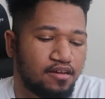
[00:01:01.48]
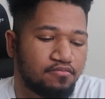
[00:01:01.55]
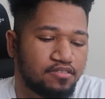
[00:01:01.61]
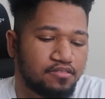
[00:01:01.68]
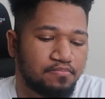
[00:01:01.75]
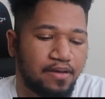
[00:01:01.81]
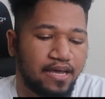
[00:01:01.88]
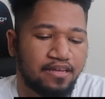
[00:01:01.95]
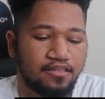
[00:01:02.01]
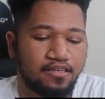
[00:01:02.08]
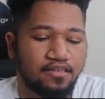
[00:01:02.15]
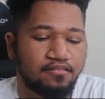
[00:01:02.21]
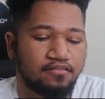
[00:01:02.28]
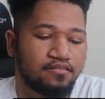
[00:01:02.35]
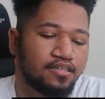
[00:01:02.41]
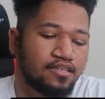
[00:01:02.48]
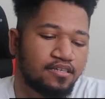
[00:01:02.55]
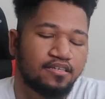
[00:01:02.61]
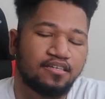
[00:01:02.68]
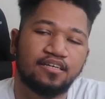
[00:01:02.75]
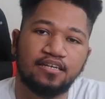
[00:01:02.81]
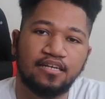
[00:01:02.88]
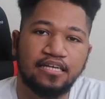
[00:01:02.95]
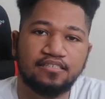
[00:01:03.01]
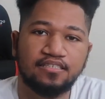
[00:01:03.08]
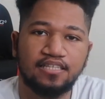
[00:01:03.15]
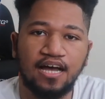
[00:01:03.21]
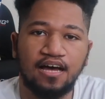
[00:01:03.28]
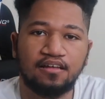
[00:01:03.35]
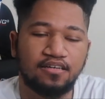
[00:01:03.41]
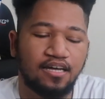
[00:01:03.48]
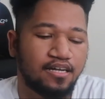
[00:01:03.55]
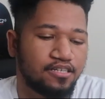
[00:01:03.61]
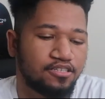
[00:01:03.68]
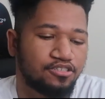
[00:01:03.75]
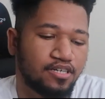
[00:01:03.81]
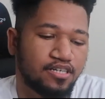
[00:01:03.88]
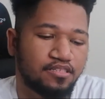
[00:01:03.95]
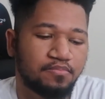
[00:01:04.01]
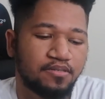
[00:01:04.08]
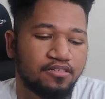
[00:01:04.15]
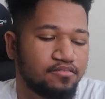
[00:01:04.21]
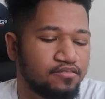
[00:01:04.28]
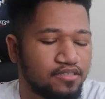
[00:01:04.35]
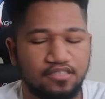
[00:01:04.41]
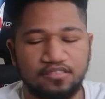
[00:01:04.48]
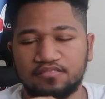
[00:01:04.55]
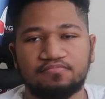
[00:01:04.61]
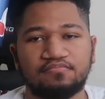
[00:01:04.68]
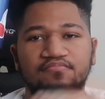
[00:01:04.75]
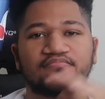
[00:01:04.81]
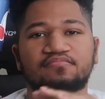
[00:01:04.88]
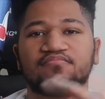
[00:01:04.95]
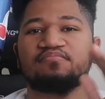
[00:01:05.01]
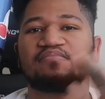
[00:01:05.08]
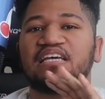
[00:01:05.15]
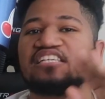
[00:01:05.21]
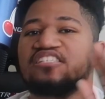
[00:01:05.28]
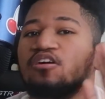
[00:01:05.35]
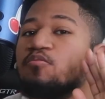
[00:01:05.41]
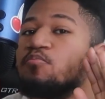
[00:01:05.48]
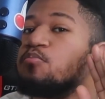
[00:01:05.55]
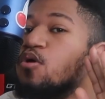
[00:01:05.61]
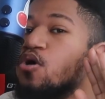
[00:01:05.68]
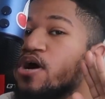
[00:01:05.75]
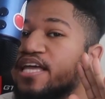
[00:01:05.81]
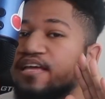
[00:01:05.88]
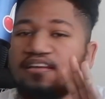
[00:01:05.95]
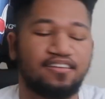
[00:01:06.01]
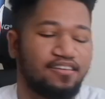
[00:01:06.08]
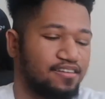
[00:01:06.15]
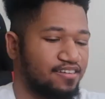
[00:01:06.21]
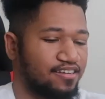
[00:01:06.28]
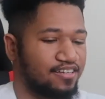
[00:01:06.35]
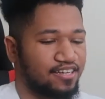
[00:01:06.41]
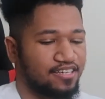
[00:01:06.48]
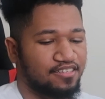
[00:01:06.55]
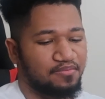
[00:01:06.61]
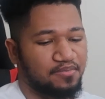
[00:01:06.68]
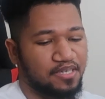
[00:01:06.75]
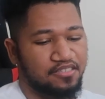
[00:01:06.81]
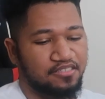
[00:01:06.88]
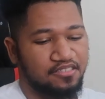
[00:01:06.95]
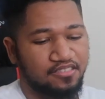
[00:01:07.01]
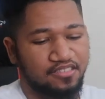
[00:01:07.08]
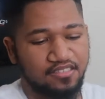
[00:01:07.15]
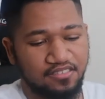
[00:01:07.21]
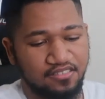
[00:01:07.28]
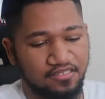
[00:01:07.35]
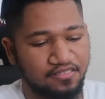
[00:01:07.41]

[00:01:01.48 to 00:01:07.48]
how it was back then, and they style and how they dress, bro. It's it's on point. I like it, man. It's lit.